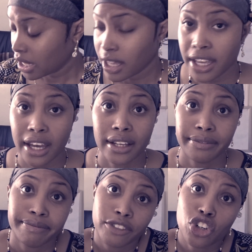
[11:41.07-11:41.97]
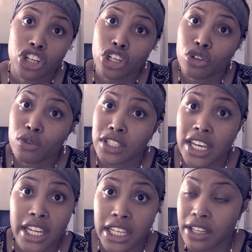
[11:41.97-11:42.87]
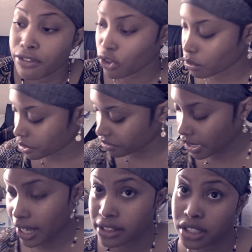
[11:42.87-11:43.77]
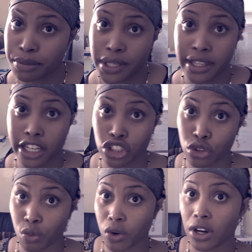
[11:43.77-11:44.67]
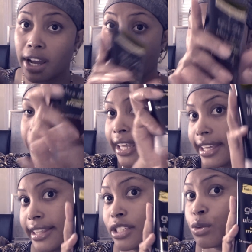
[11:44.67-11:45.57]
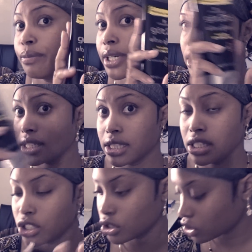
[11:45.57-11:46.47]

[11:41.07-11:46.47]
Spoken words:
Yeah, you could use any form of got to be that you want. I like this one because it's easier.